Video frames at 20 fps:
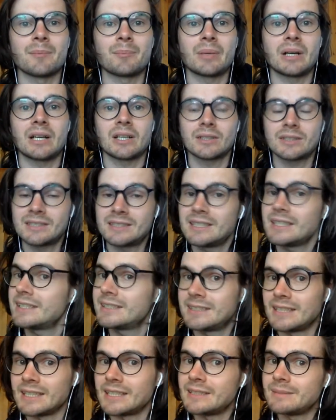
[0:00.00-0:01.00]
part
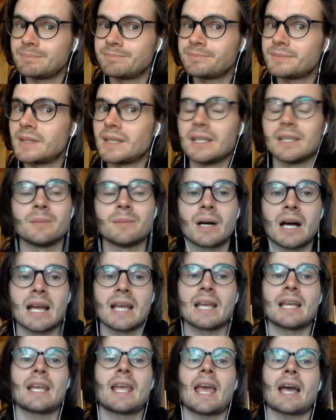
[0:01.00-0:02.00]
16 in
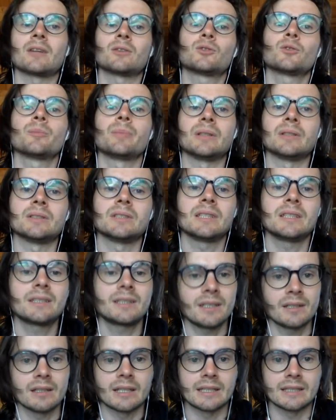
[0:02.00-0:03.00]
my encounter building
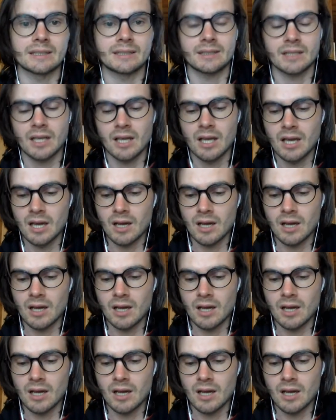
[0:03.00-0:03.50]
series,